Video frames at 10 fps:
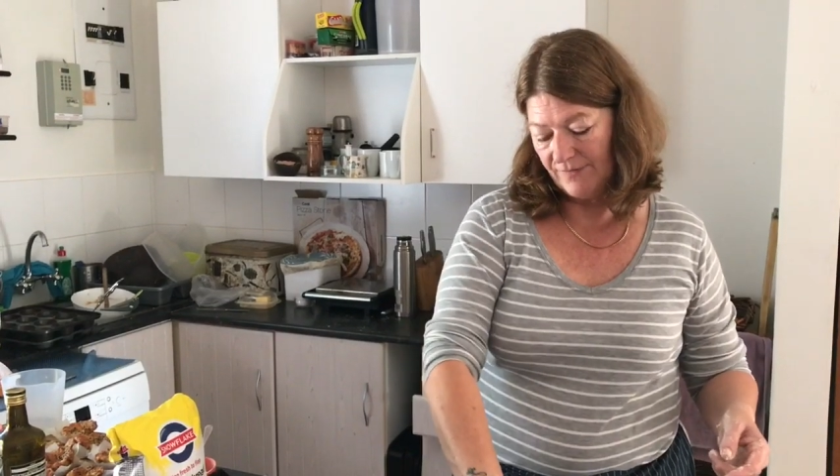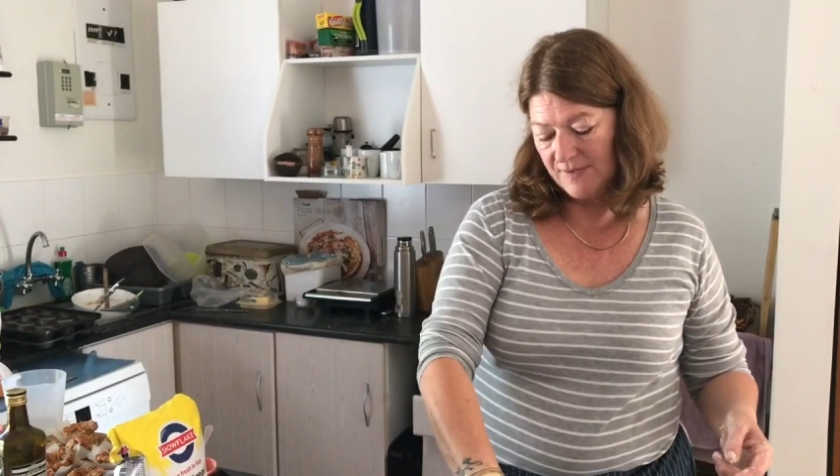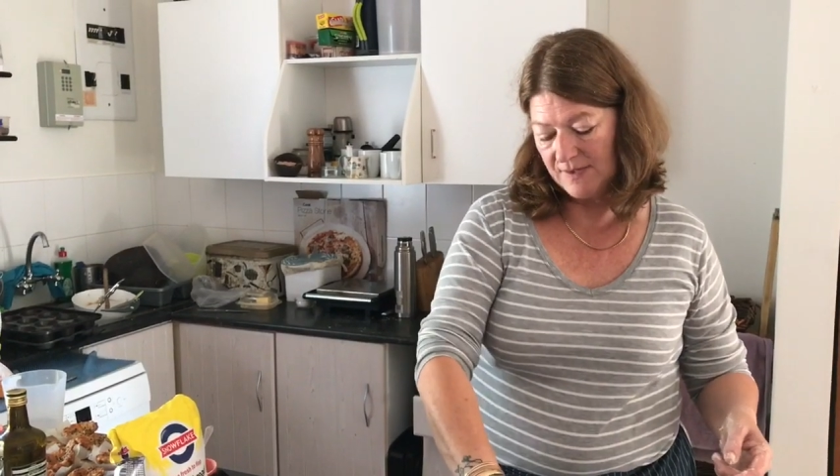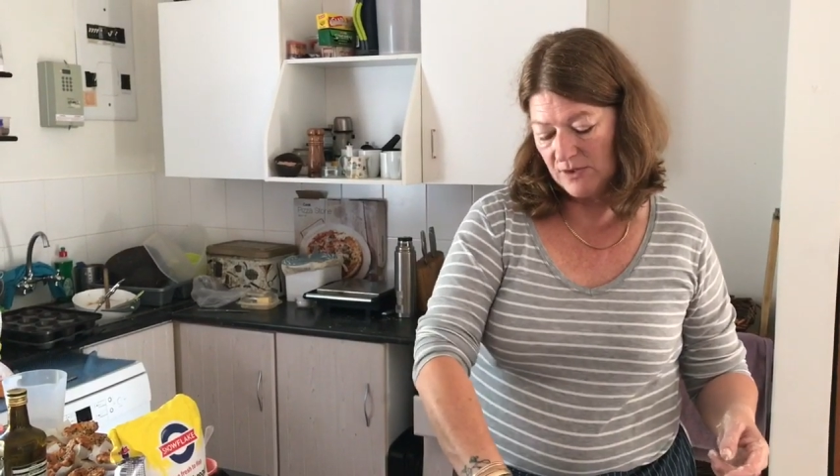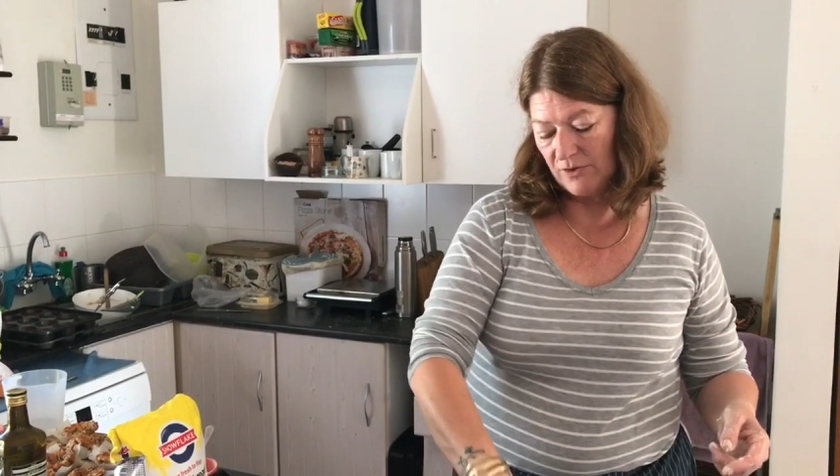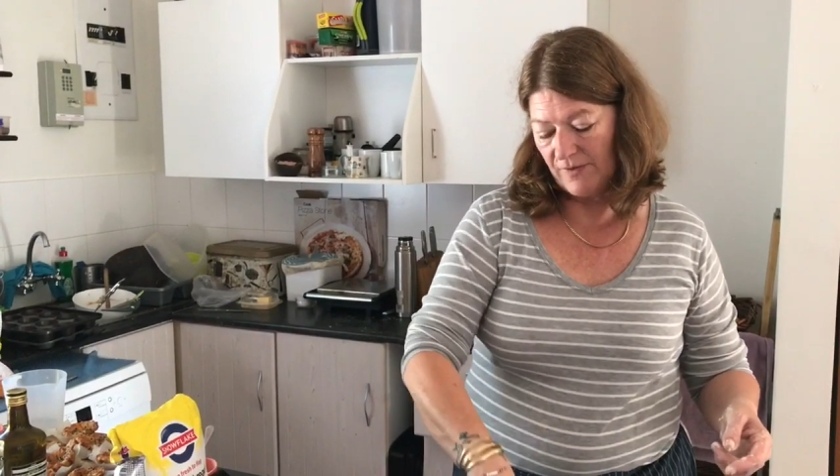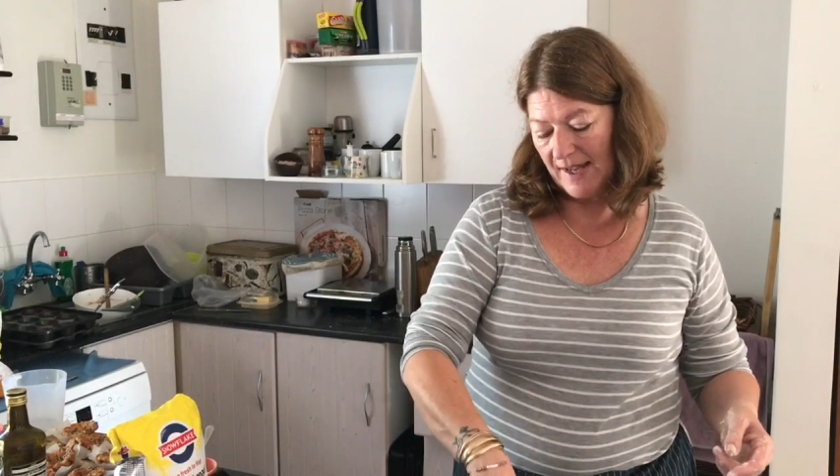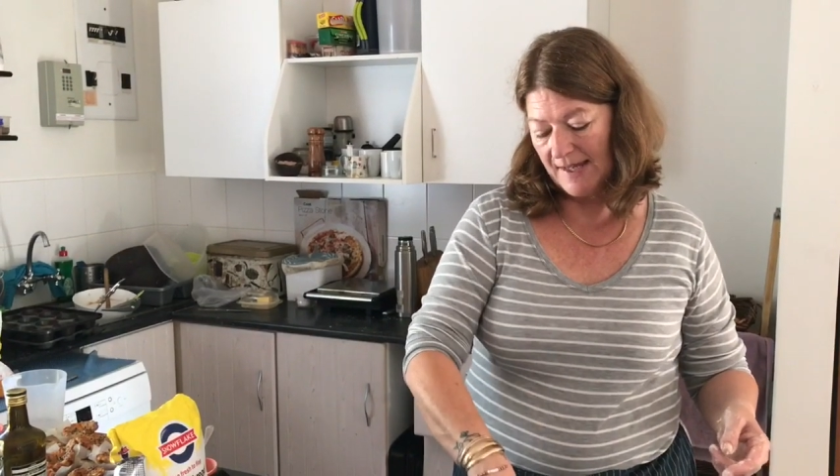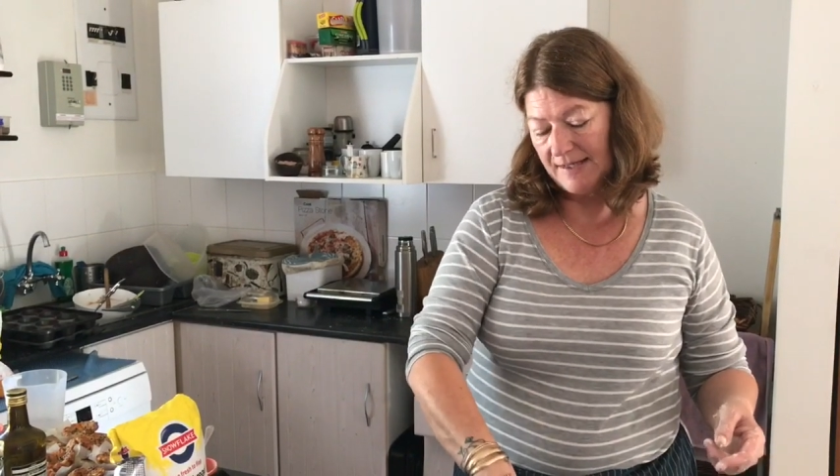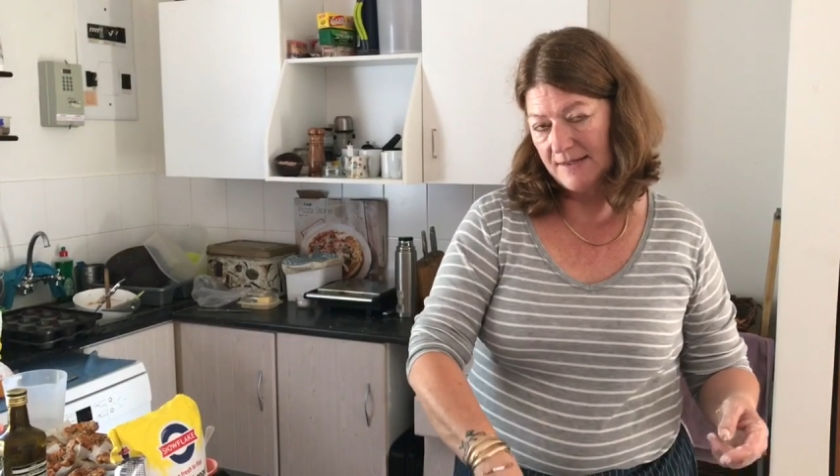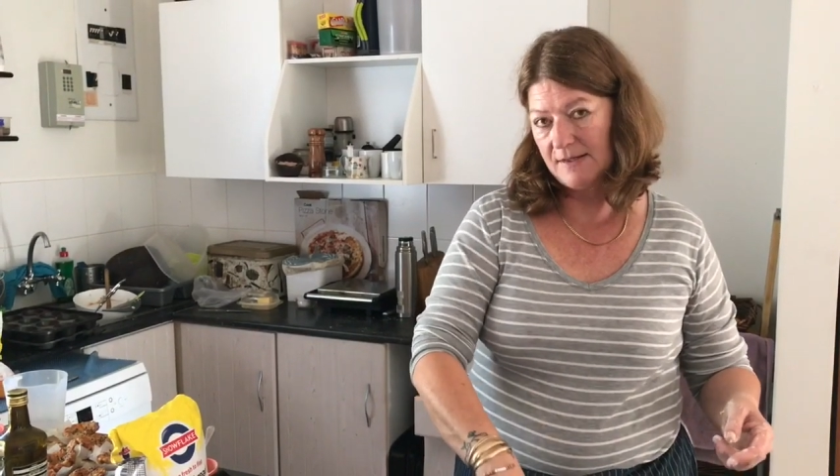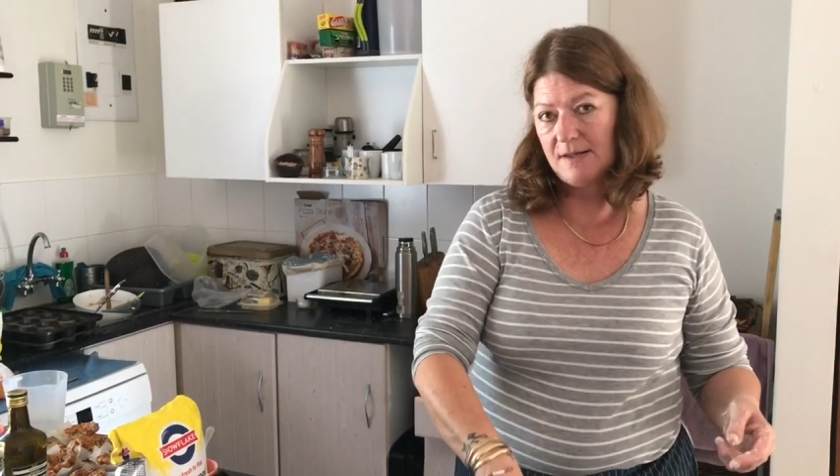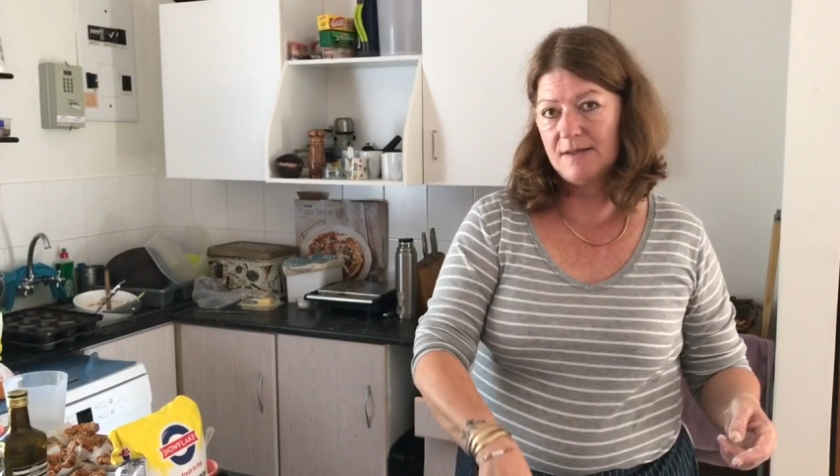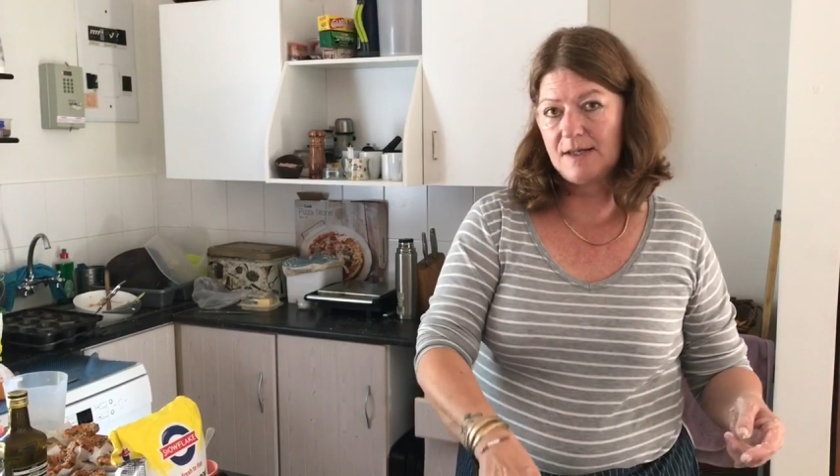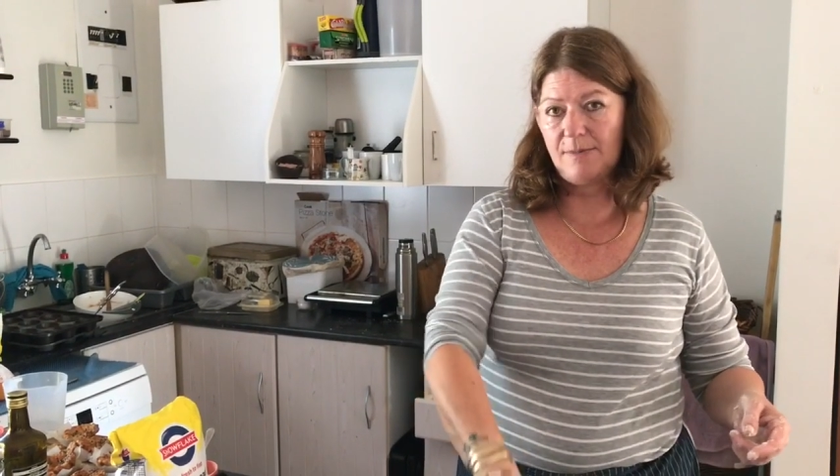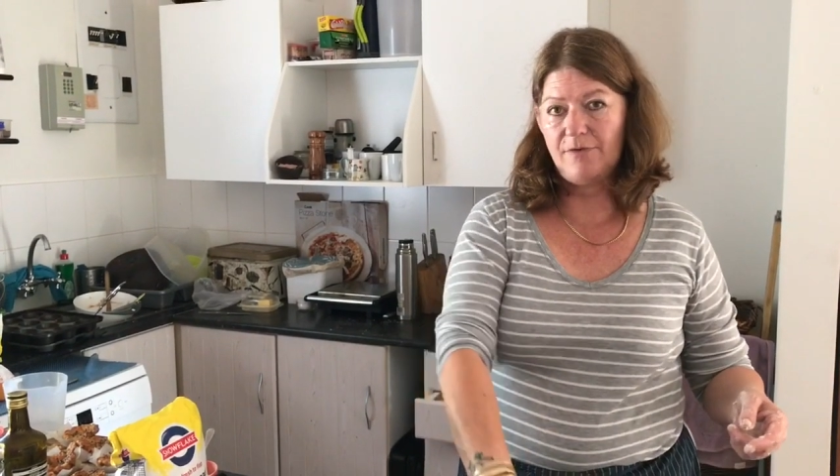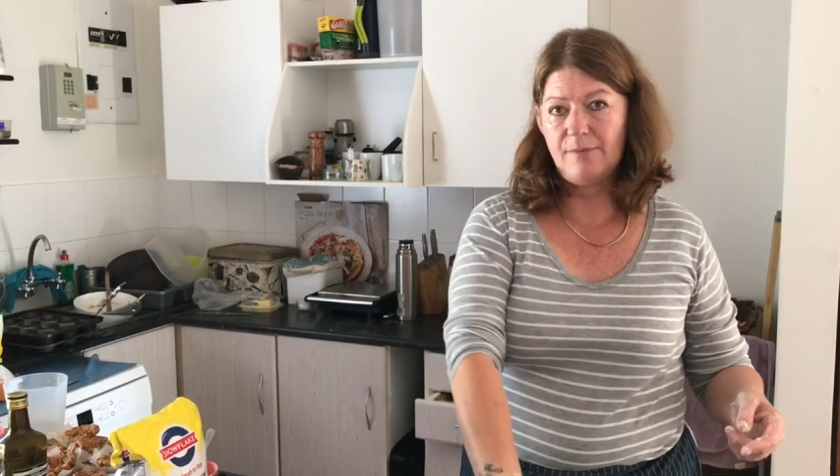sort of added some of